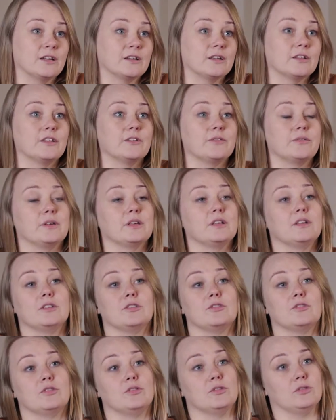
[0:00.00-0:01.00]
another thing
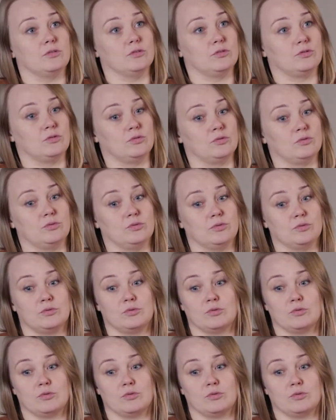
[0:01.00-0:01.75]
is to